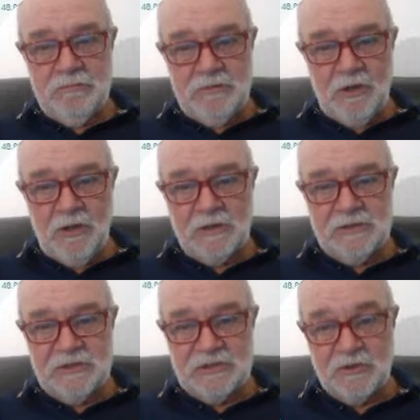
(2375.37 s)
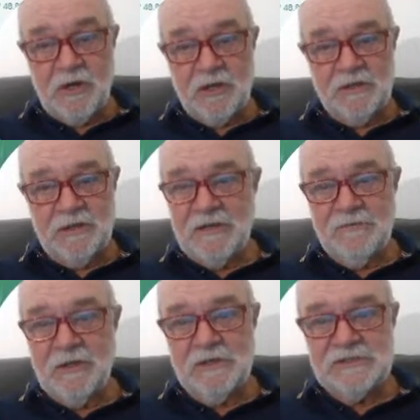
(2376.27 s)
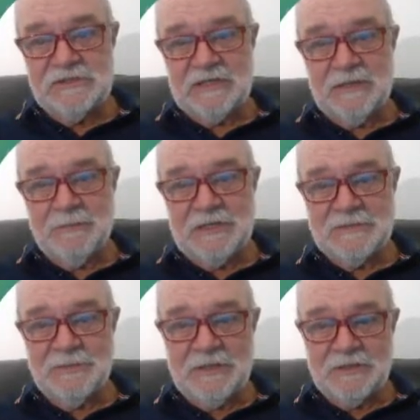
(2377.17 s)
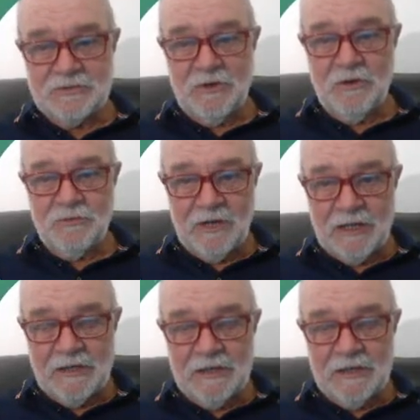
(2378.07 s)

hot to trot, even though this is only meant to be a trial run.